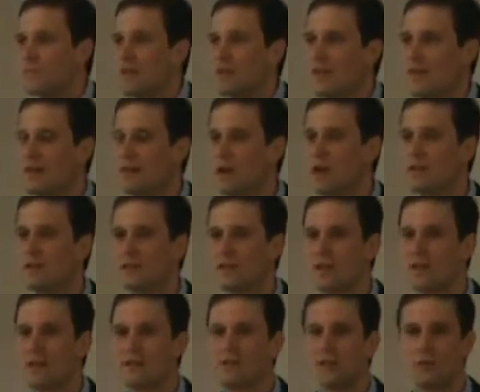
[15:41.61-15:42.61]
They have all these
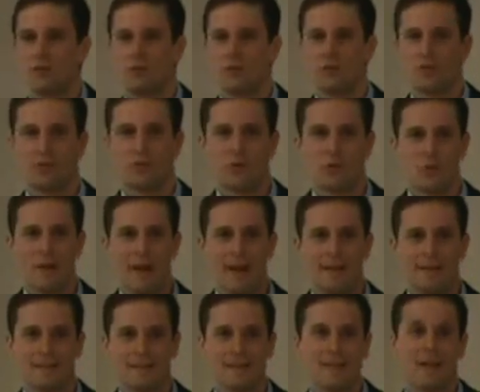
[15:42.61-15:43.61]
constitutional
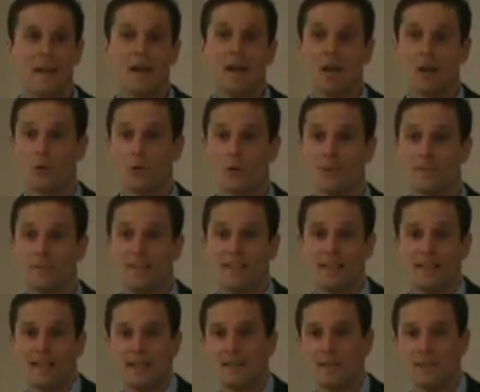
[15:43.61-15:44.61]
rights
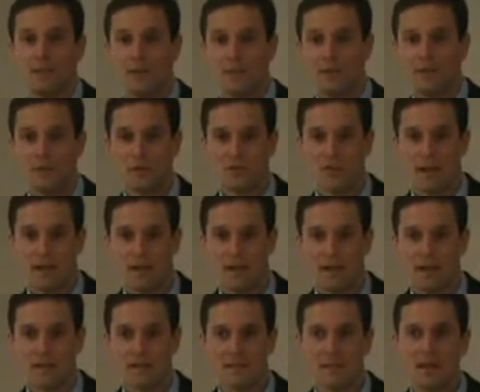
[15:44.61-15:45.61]
originally intended for folks like
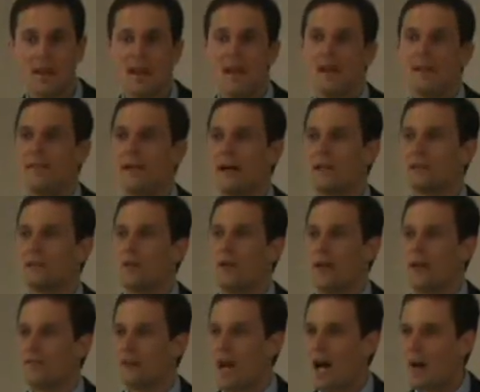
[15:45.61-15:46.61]
us. They also
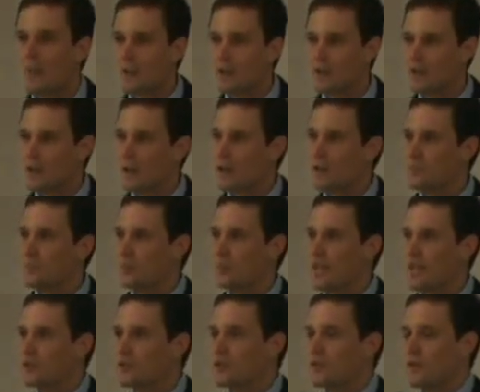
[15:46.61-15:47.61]
have Commerce Clause
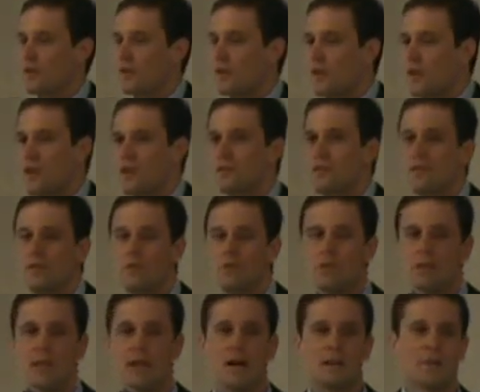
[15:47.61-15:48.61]
protections under the
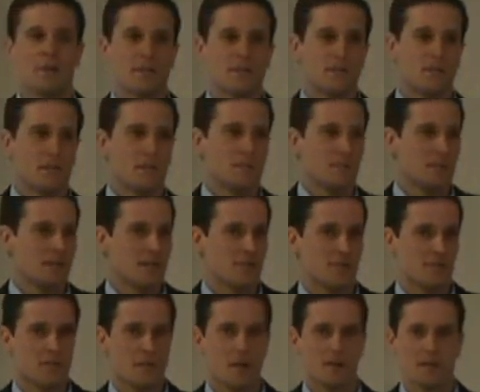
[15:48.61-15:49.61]
Constitution, Contract Clause
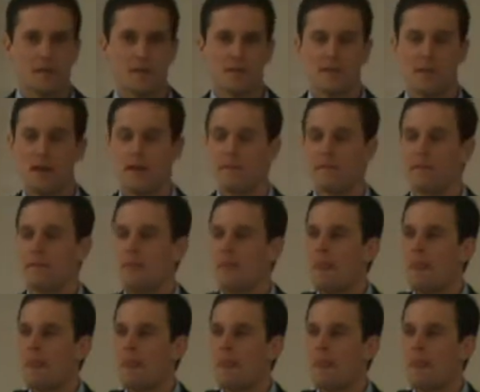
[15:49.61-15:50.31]
protections, all this stuff.